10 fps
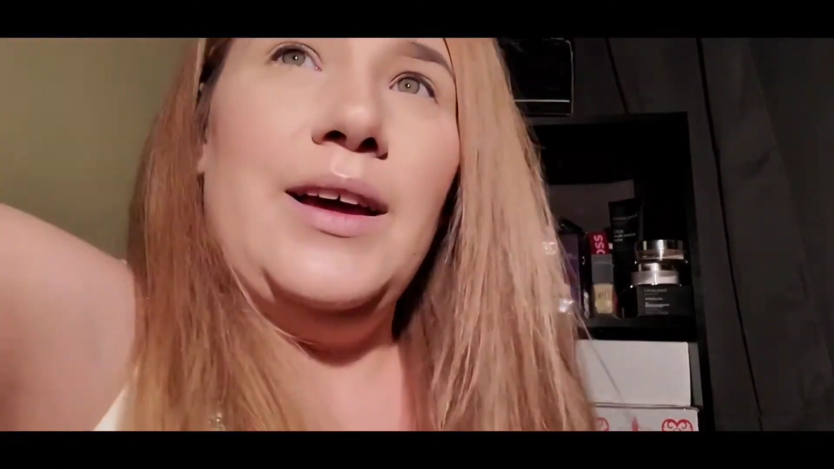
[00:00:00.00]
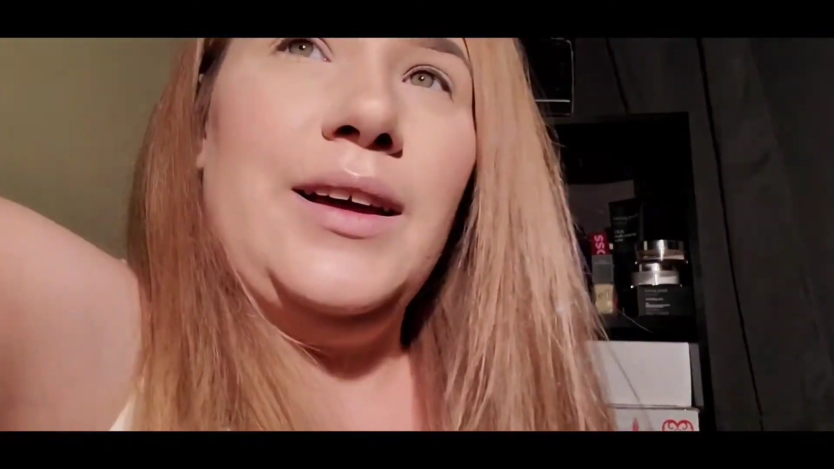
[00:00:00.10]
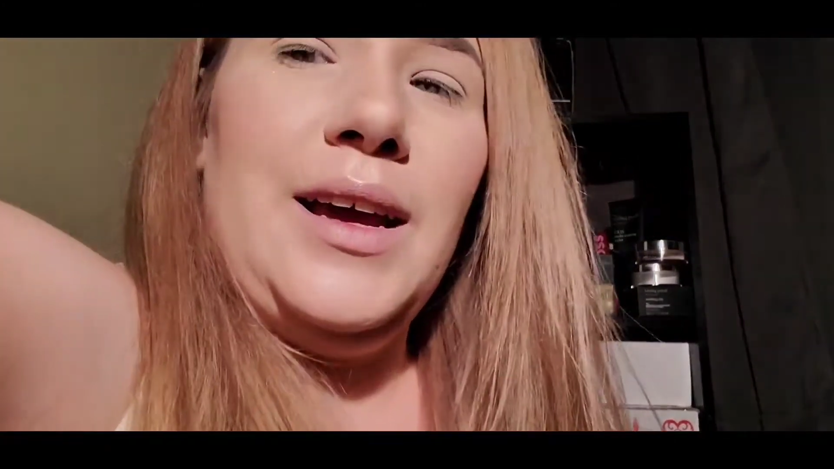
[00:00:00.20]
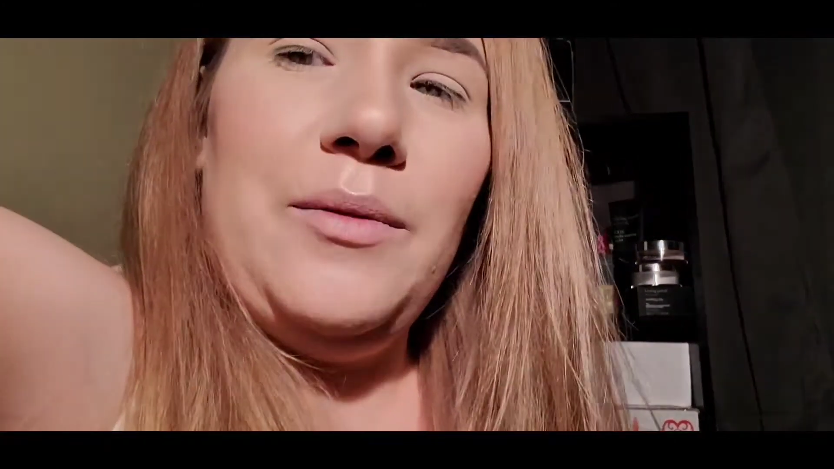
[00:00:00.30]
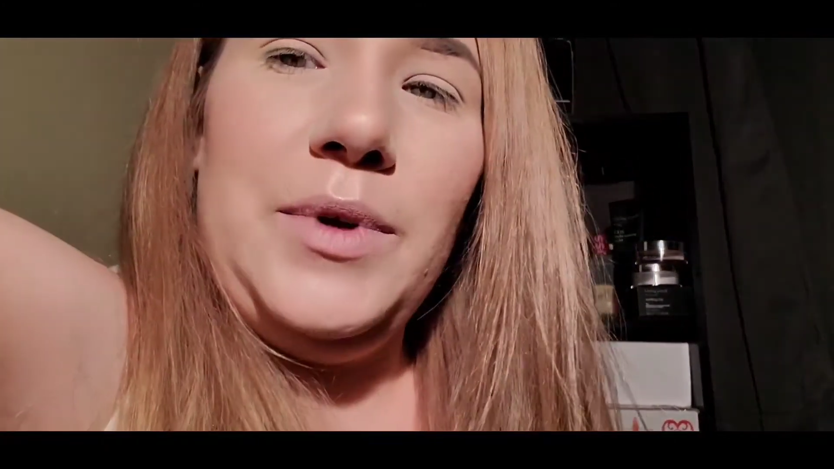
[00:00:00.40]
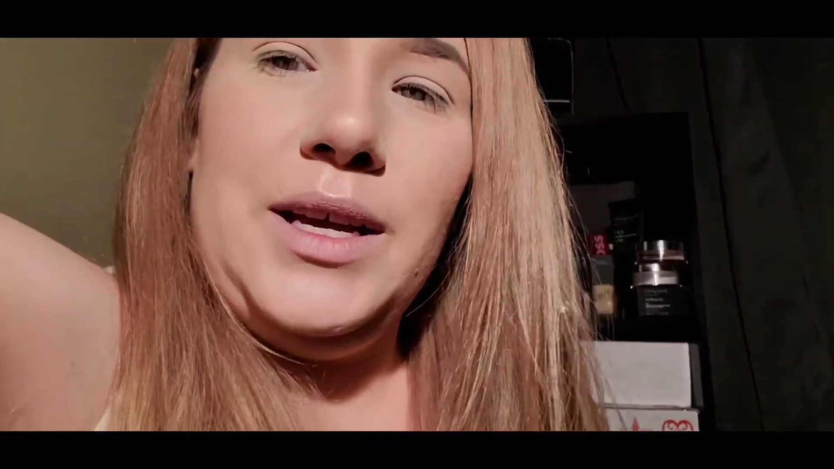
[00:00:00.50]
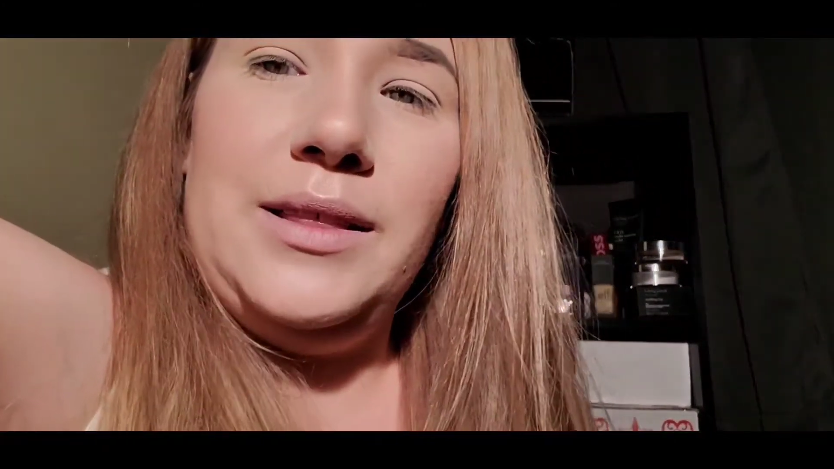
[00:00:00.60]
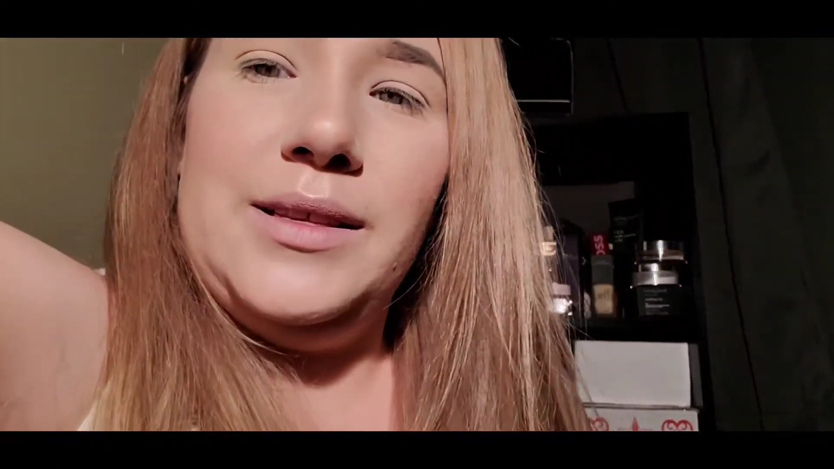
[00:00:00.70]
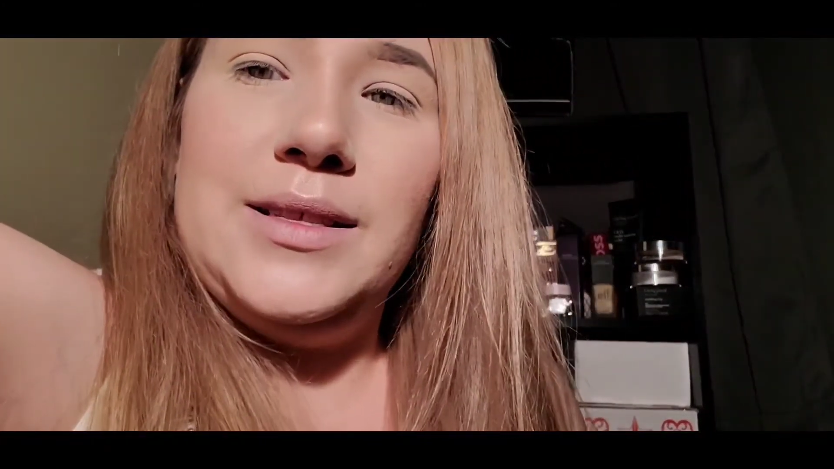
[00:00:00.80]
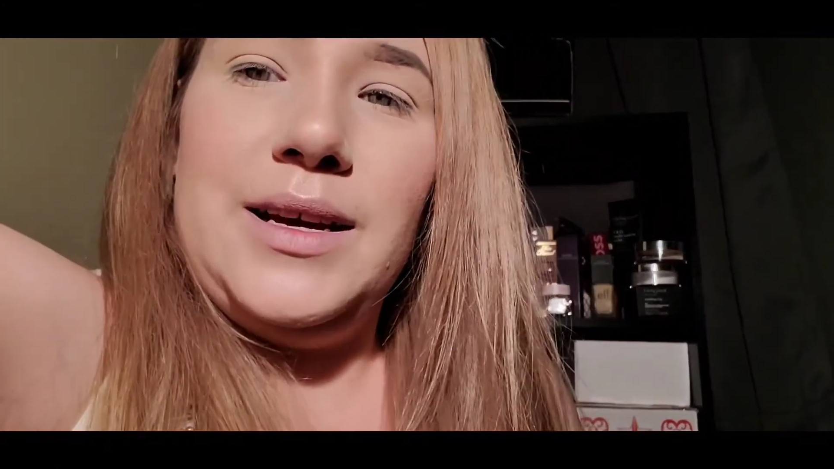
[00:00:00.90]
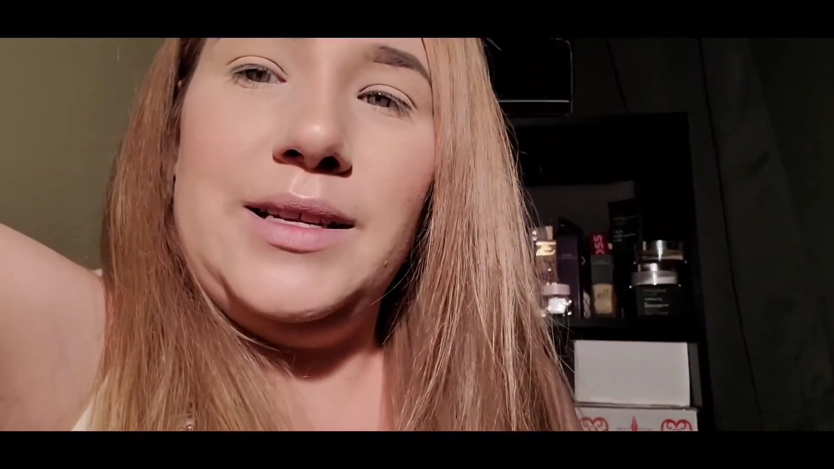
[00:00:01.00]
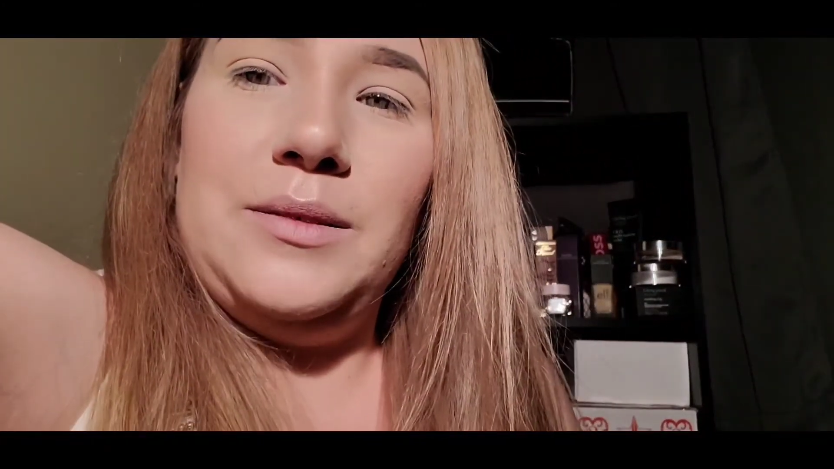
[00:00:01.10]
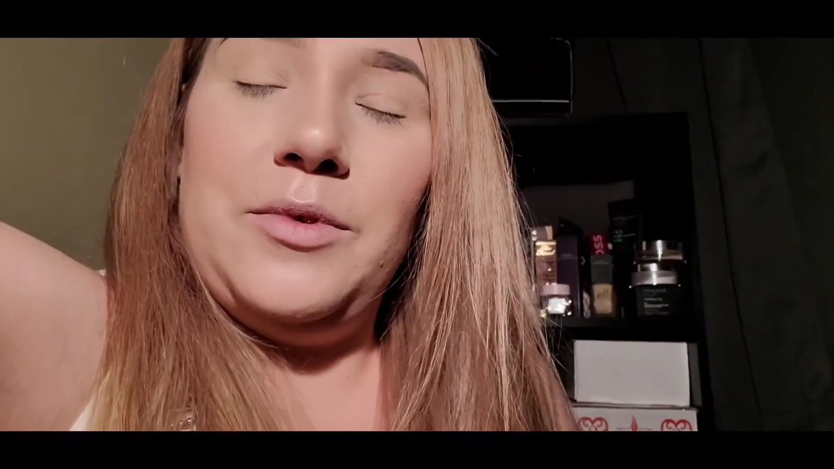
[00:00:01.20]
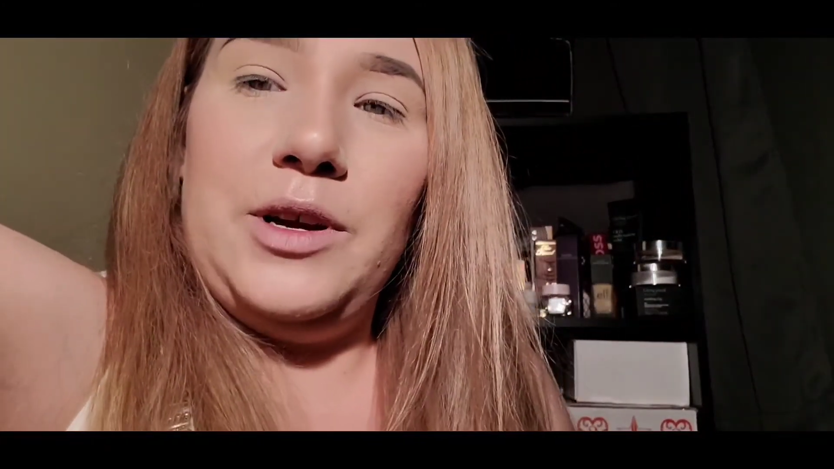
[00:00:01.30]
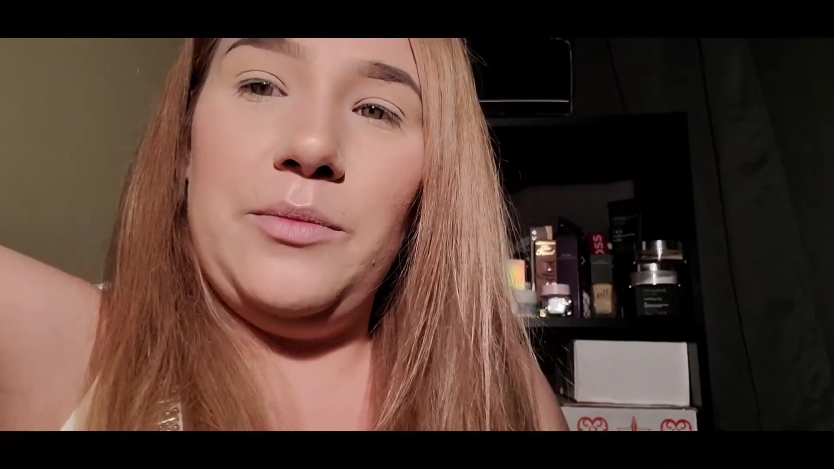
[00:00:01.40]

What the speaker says: Can we get this light to bring